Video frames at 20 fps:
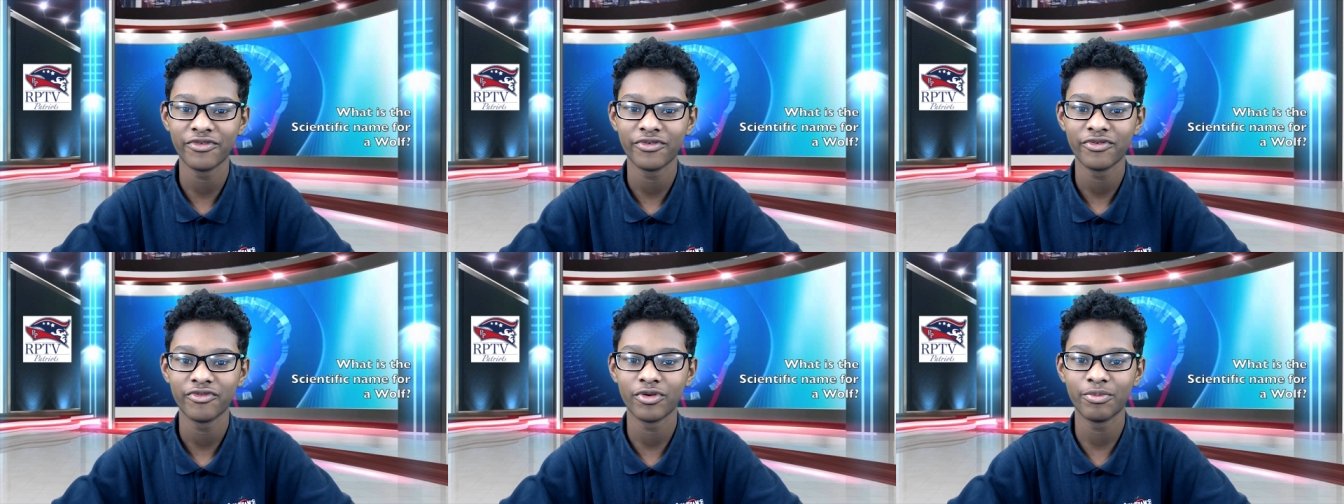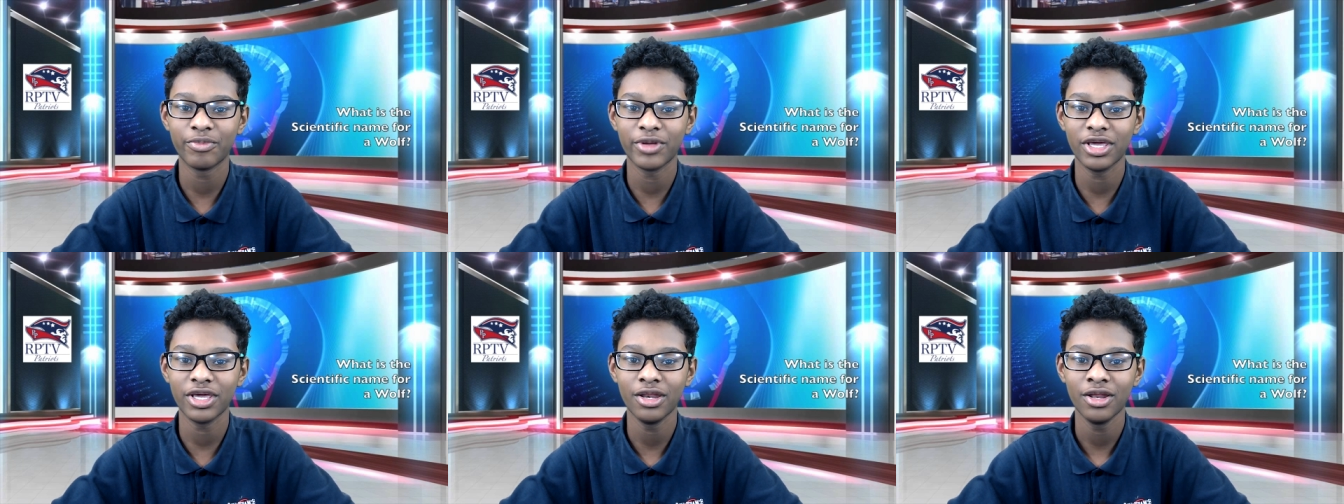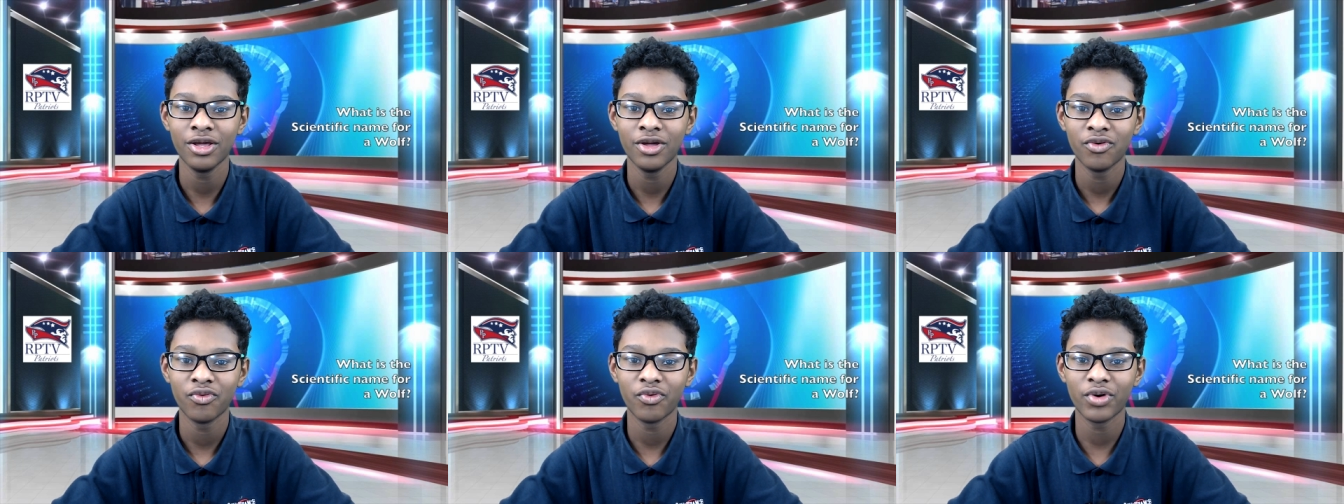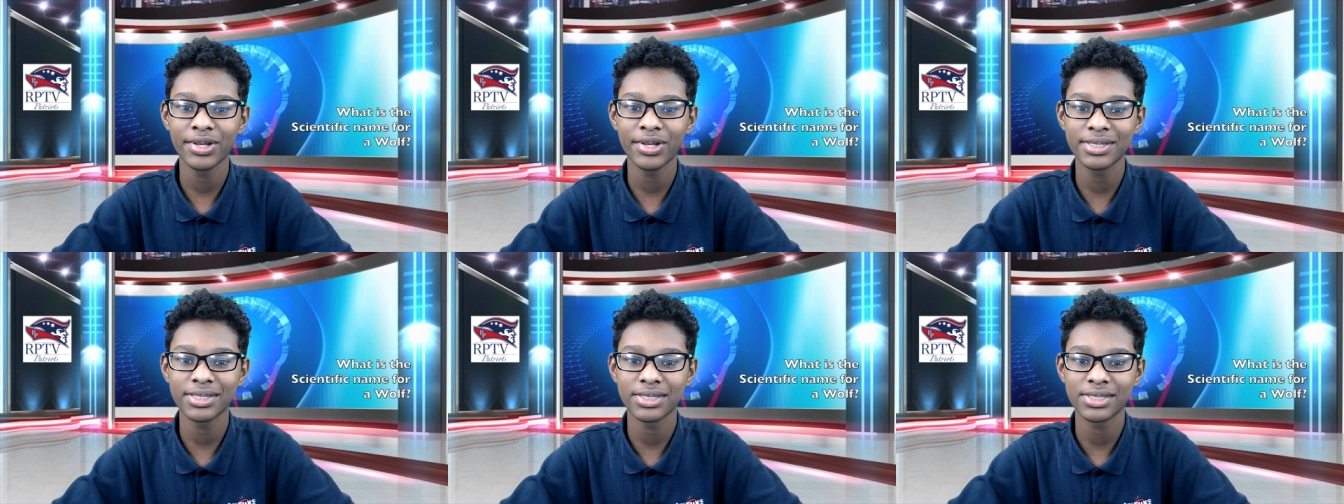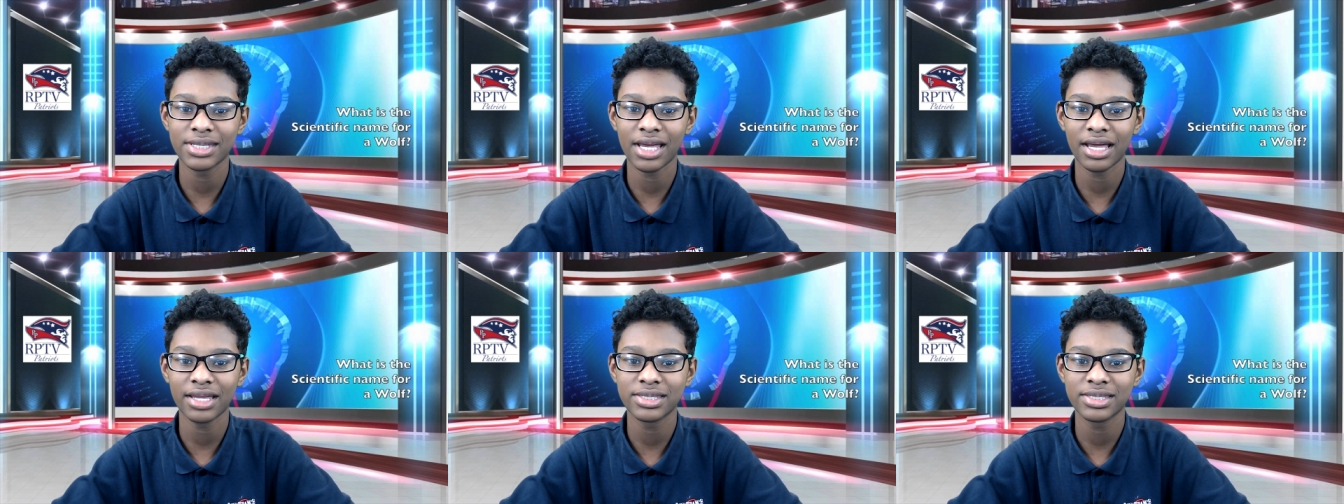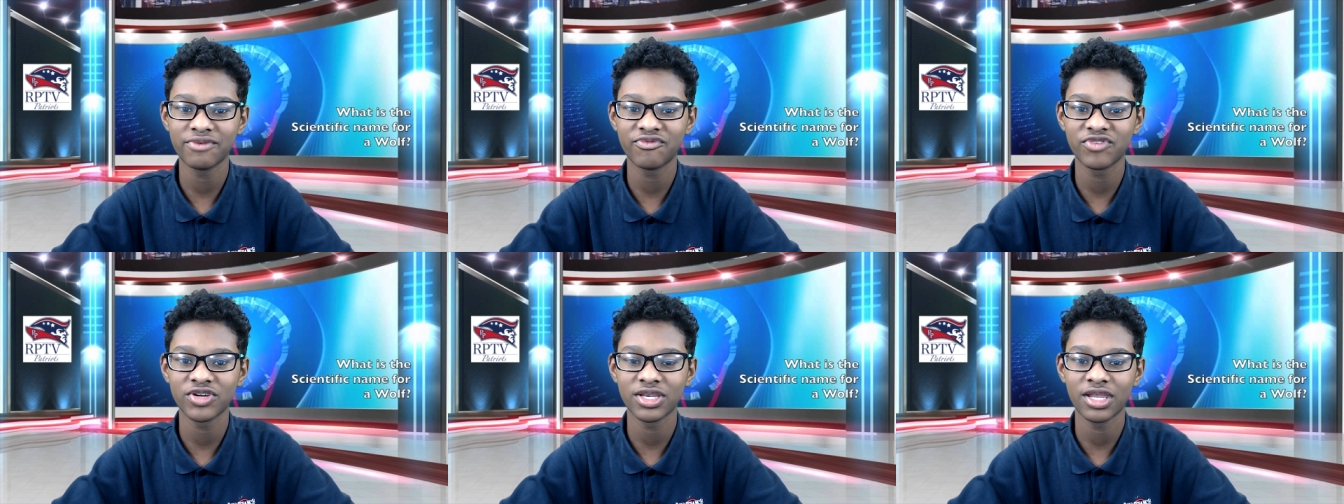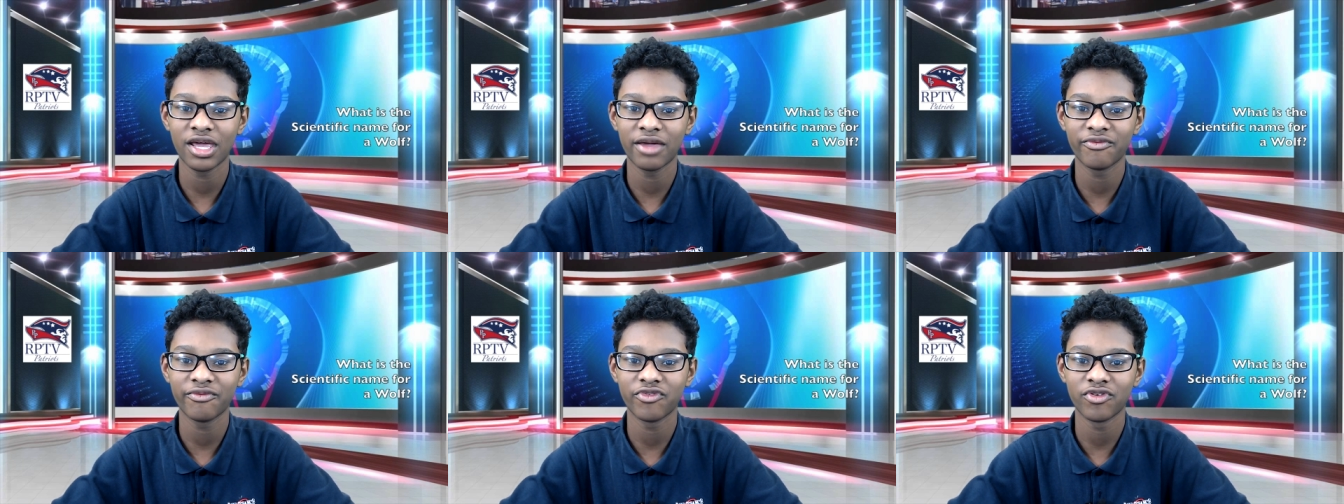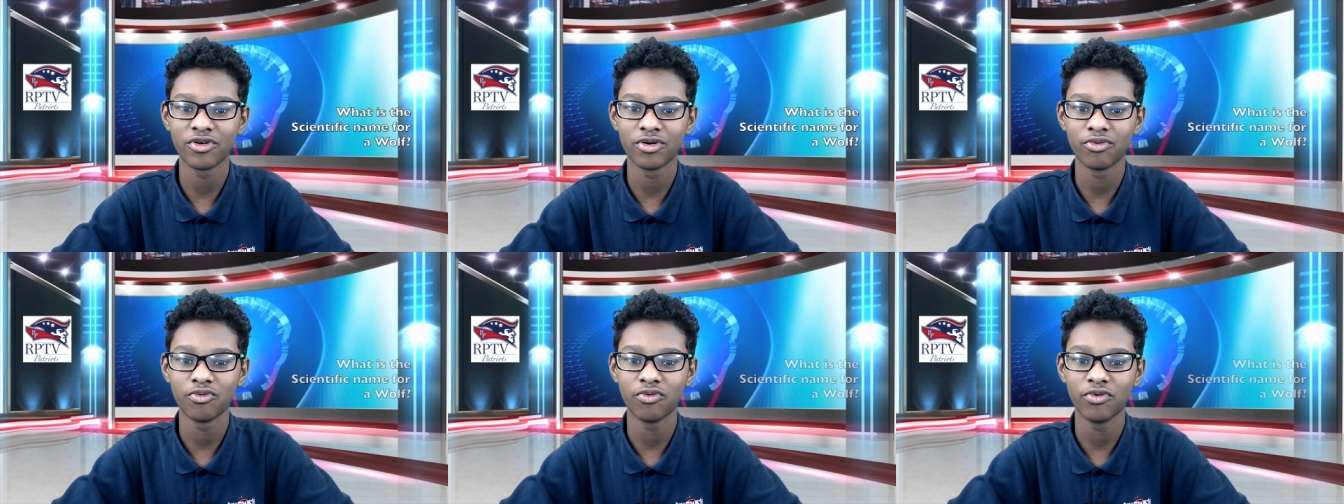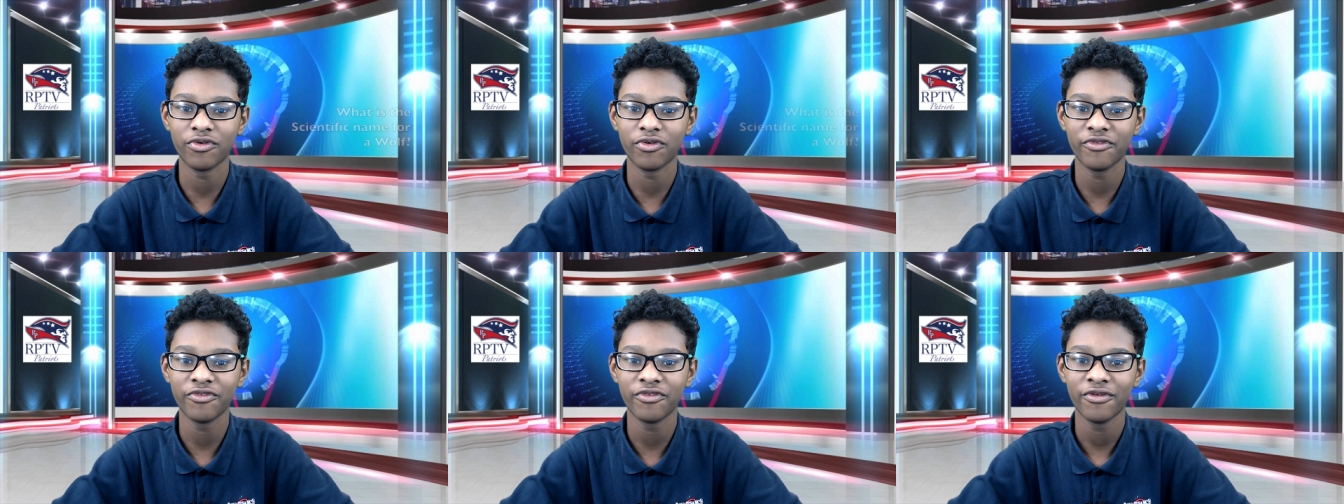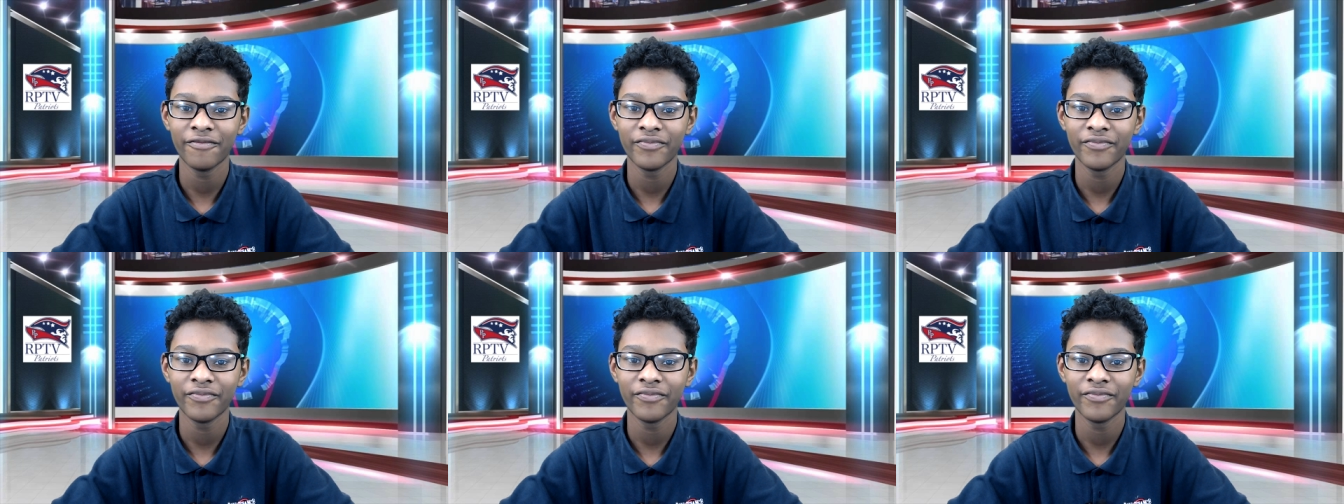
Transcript: Repeat. What is the scientific name for a wolf?